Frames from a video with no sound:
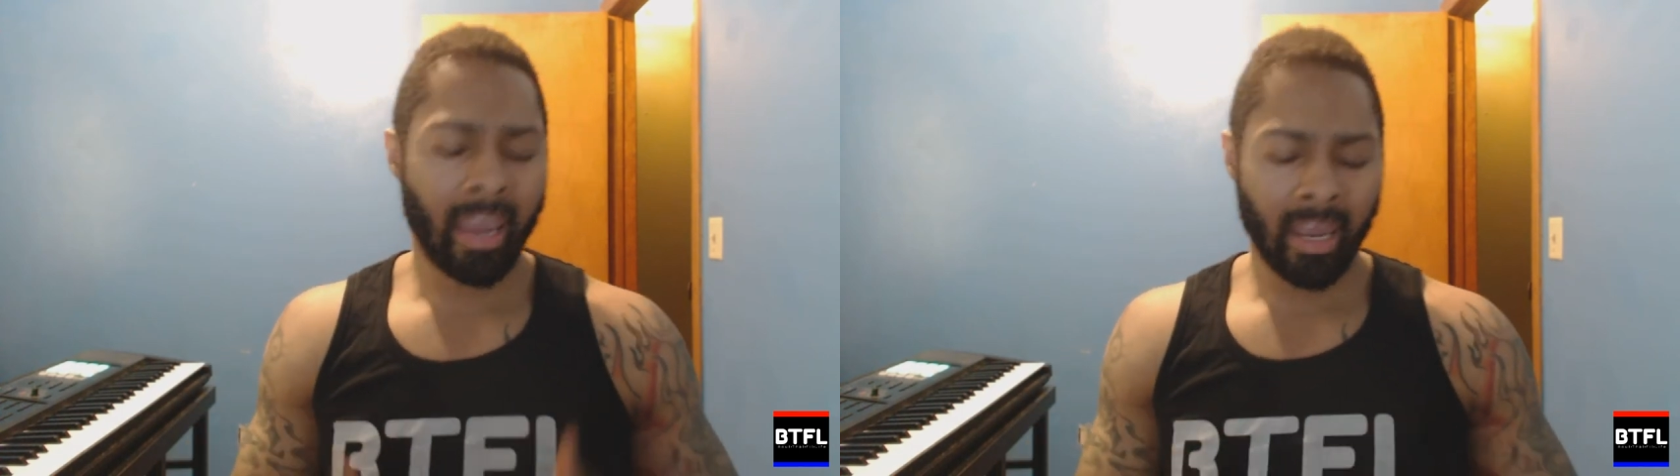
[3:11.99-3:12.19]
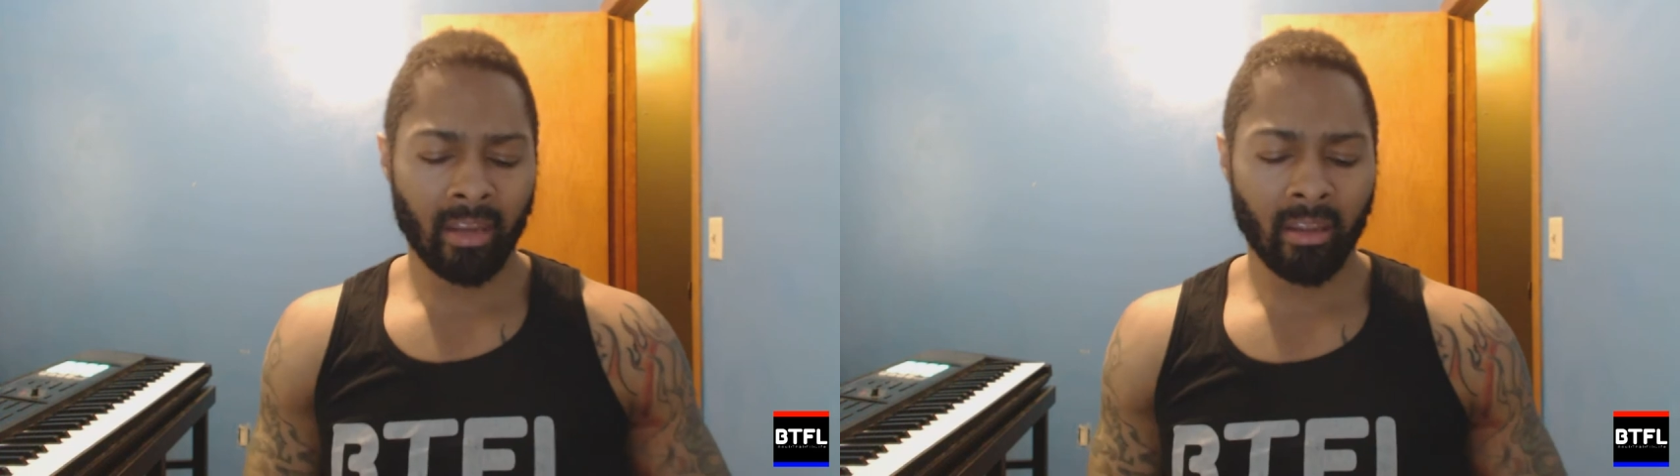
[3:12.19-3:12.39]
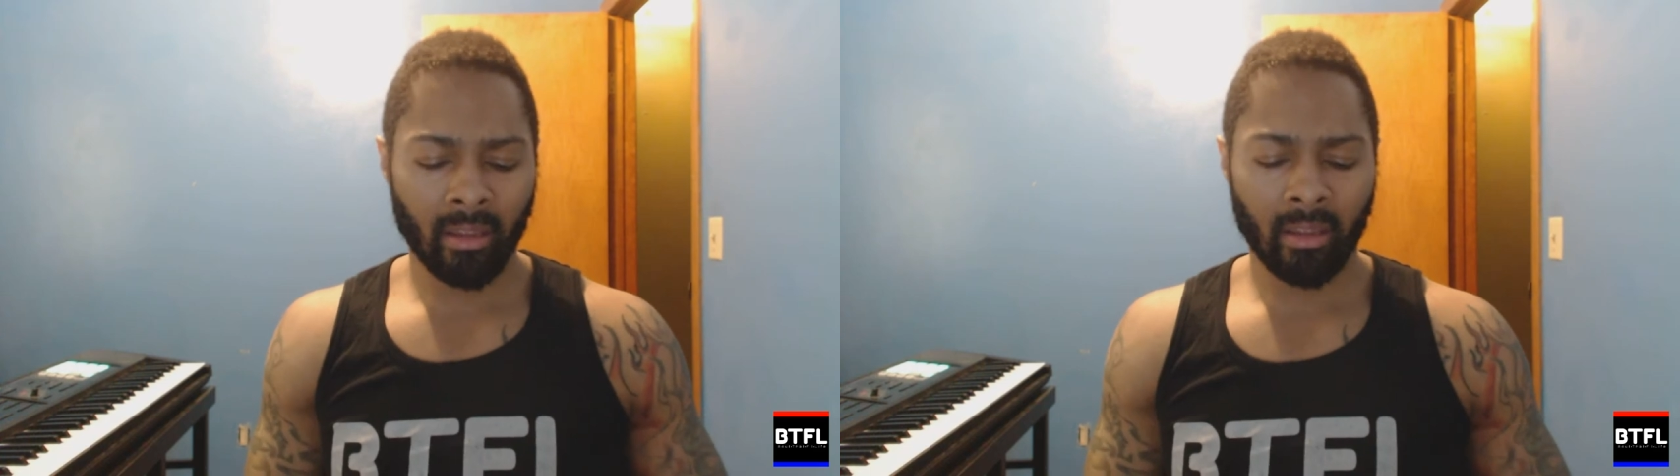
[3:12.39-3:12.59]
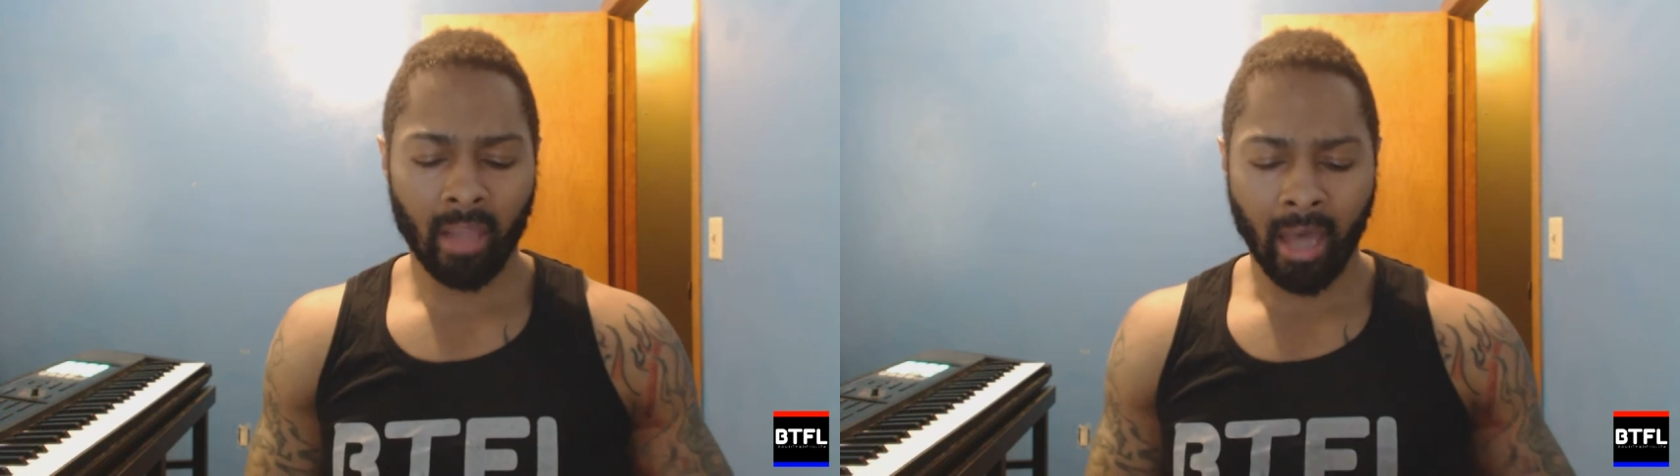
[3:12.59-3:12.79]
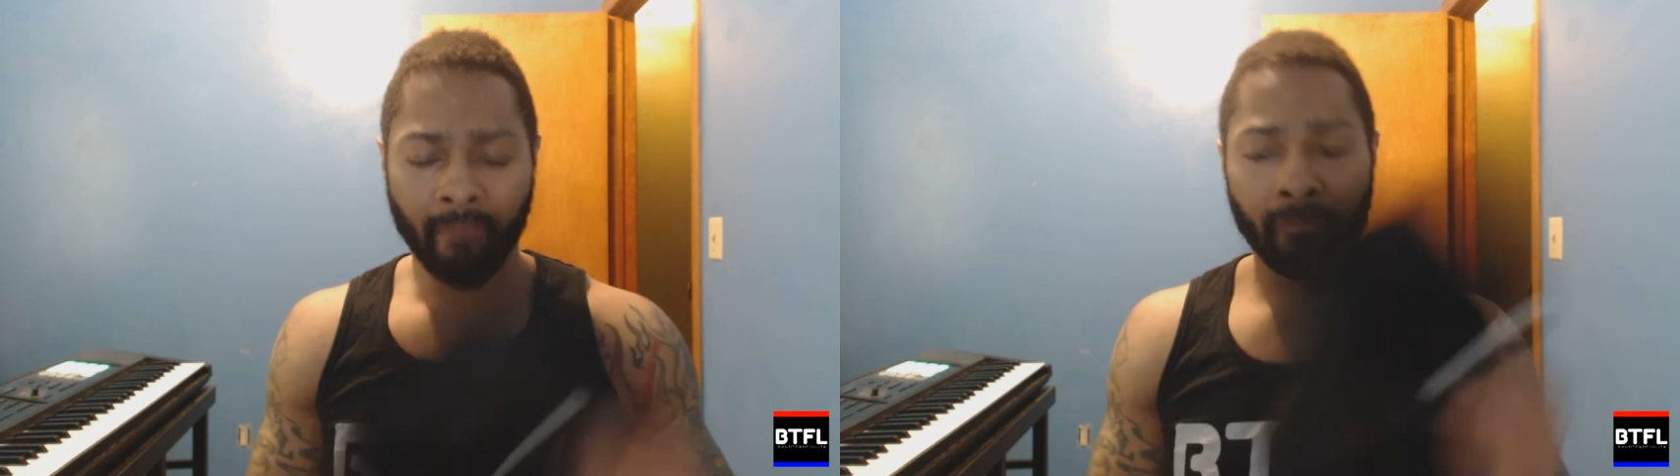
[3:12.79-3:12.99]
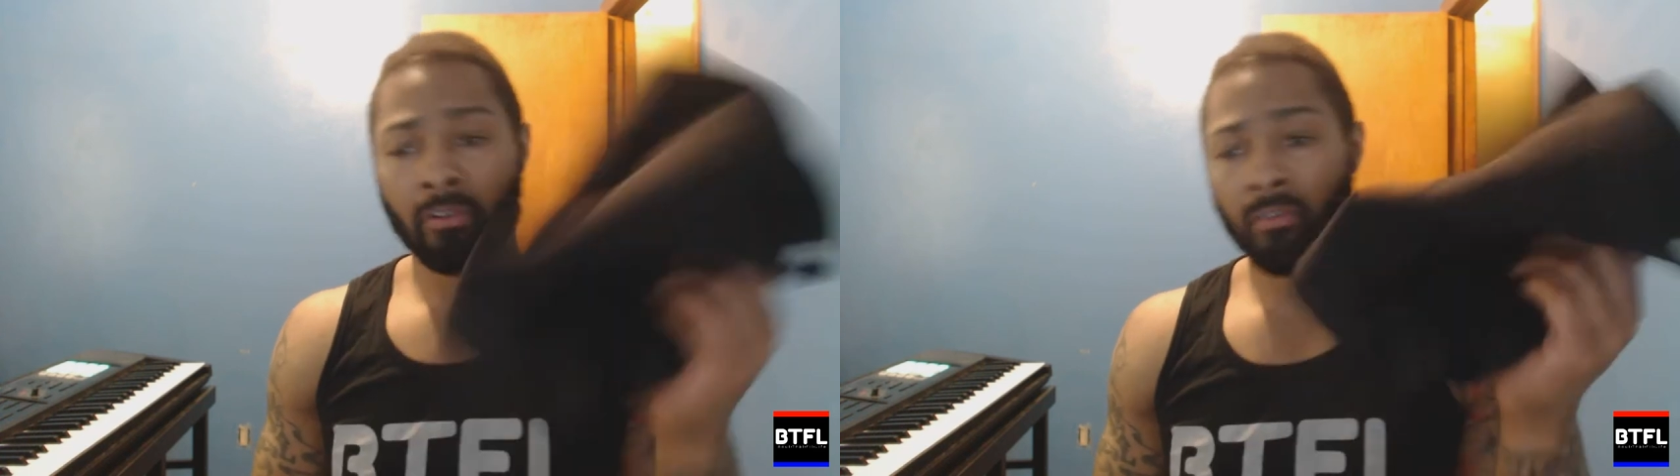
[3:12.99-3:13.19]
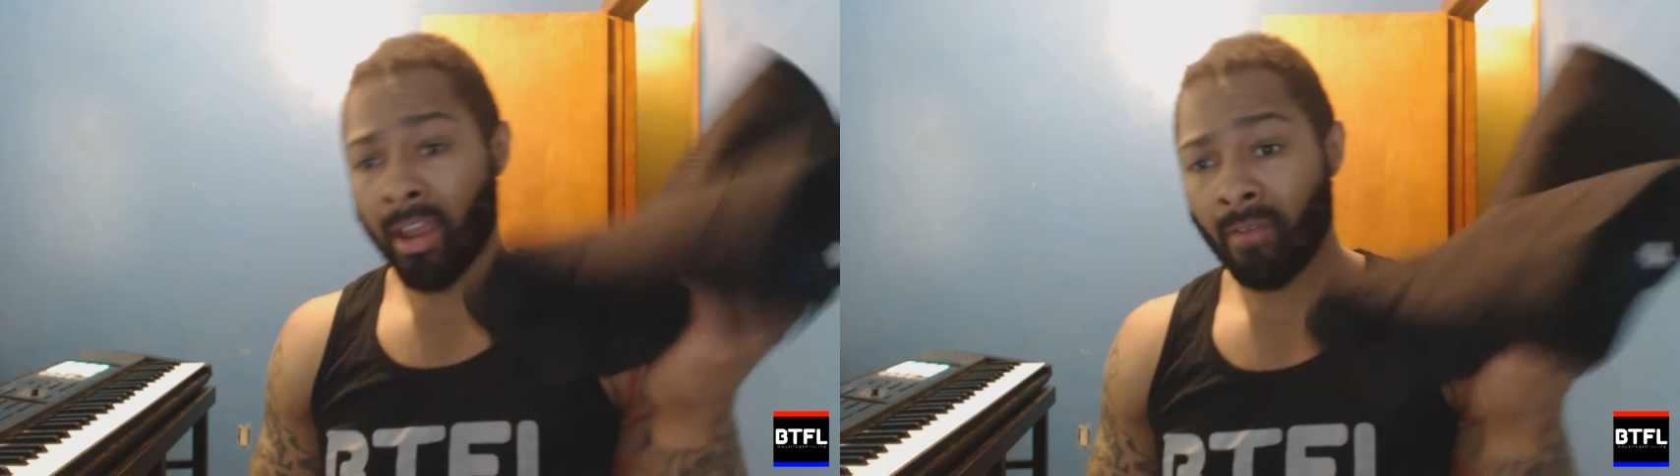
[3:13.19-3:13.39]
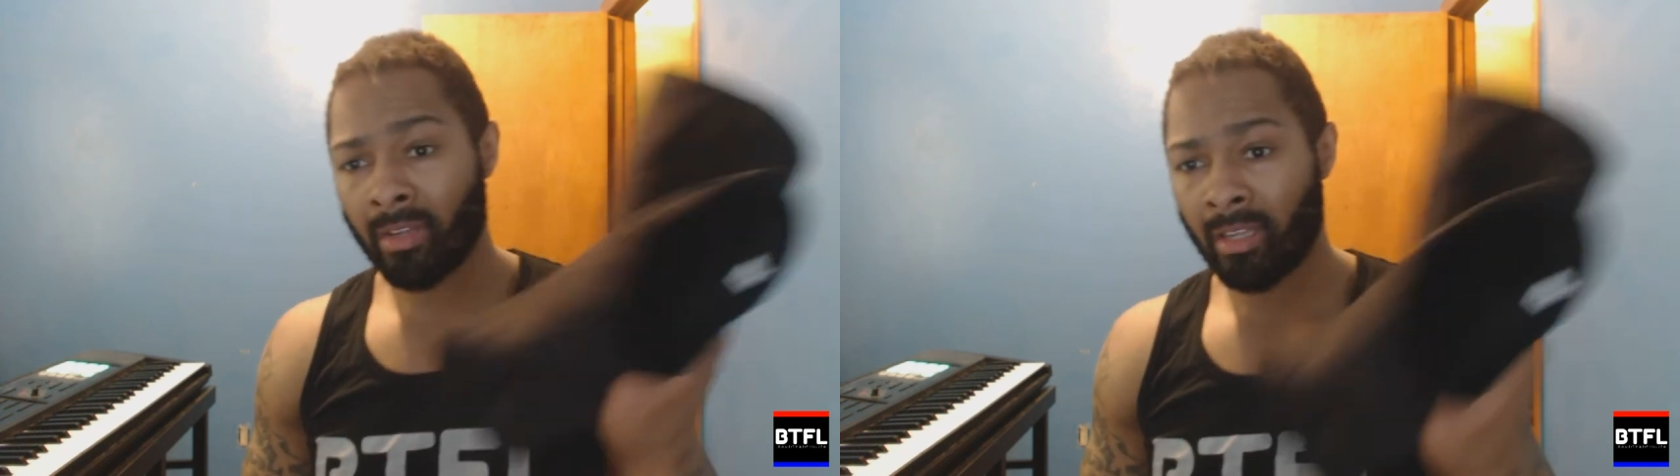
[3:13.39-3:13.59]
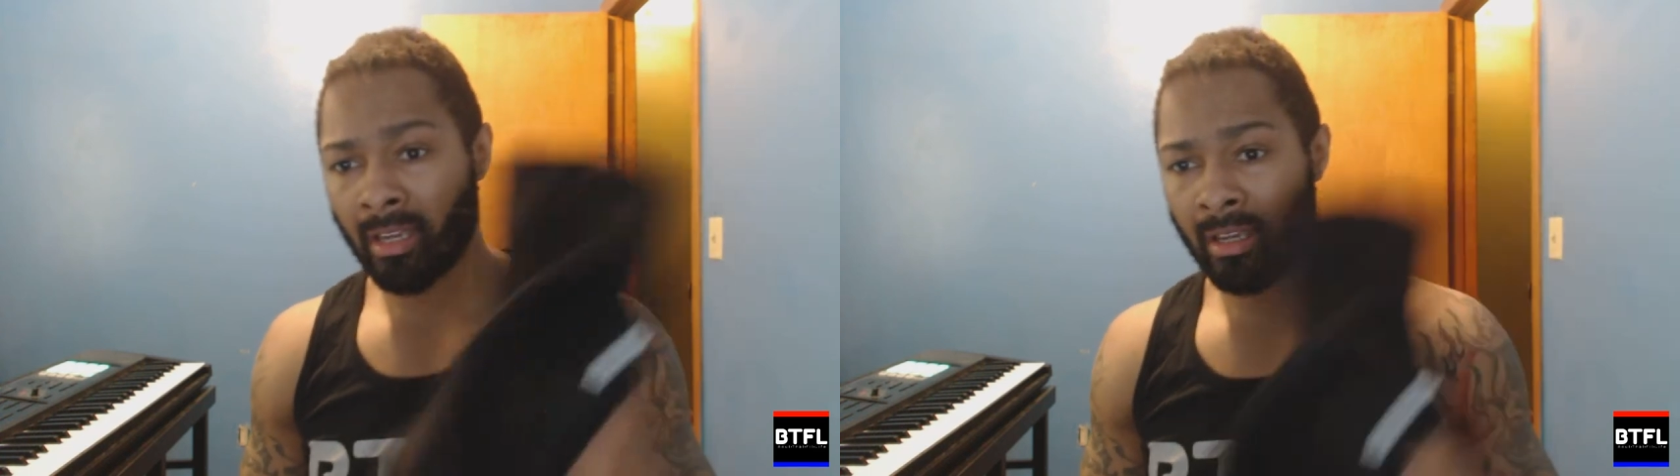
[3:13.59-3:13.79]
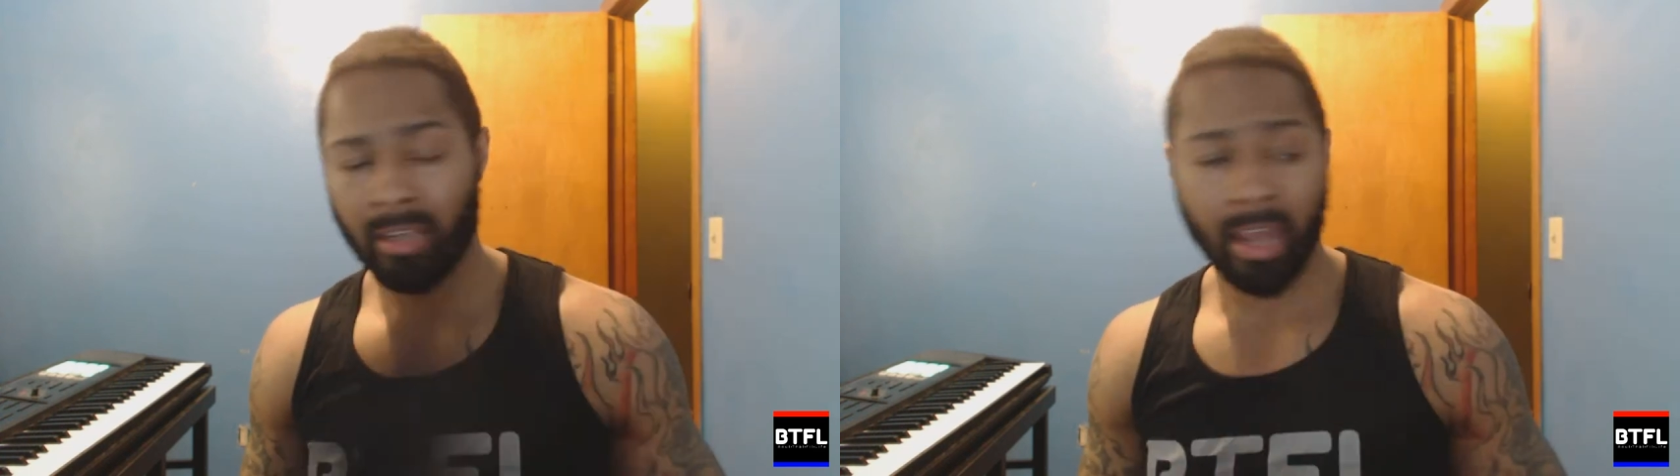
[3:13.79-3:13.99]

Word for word: And I feel great with these.